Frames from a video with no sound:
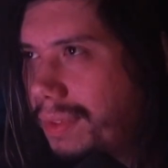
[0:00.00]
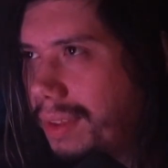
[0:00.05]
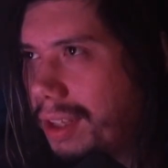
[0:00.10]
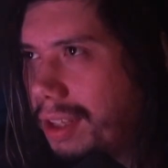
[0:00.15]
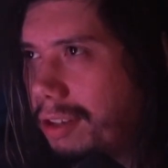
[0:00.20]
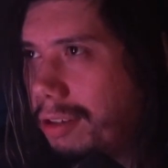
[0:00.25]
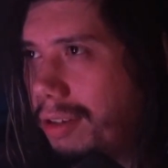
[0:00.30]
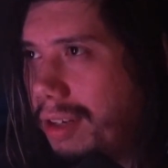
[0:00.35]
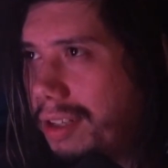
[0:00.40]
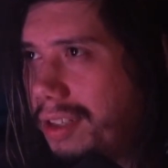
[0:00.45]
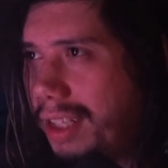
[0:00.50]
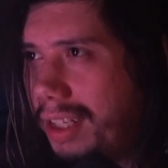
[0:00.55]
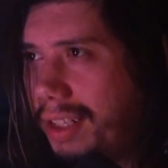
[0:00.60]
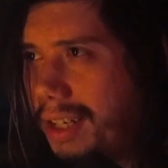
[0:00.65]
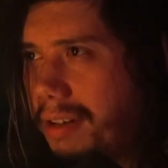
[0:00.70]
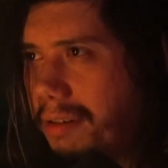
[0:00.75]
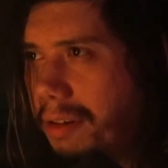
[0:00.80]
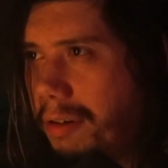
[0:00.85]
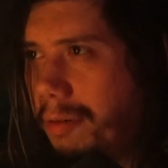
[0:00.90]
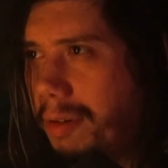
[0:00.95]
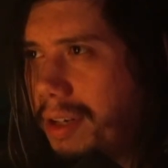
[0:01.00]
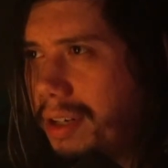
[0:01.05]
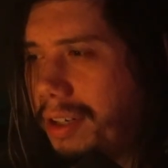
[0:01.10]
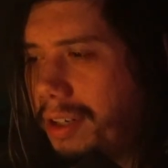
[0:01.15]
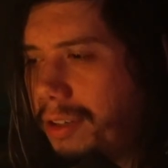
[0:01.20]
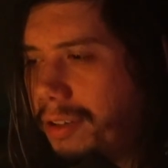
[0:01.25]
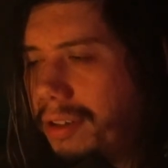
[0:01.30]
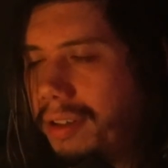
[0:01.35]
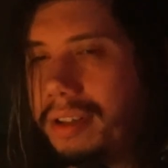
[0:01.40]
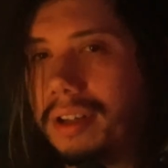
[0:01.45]
There is a yellow in
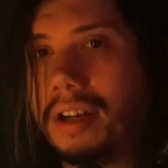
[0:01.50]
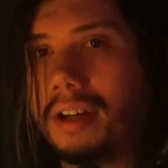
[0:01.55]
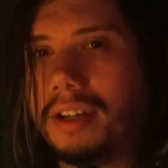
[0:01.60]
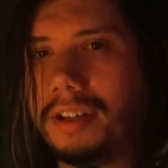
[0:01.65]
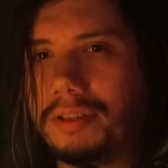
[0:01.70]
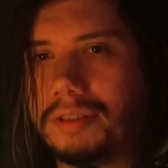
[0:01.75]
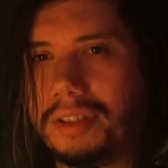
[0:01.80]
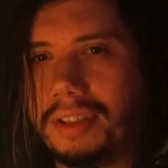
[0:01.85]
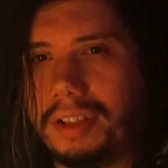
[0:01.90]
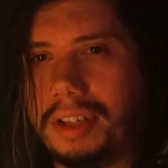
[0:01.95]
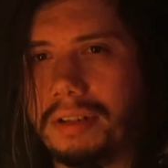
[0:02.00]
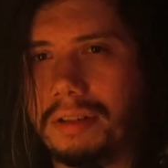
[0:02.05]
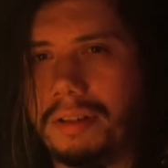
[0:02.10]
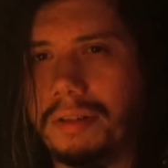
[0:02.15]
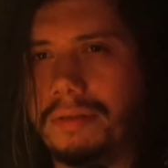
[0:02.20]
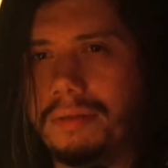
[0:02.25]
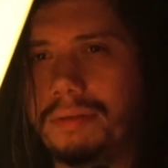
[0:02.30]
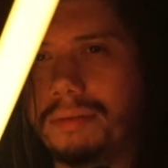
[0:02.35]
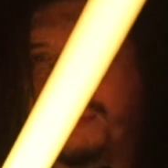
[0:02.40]
here. Here's the yellow.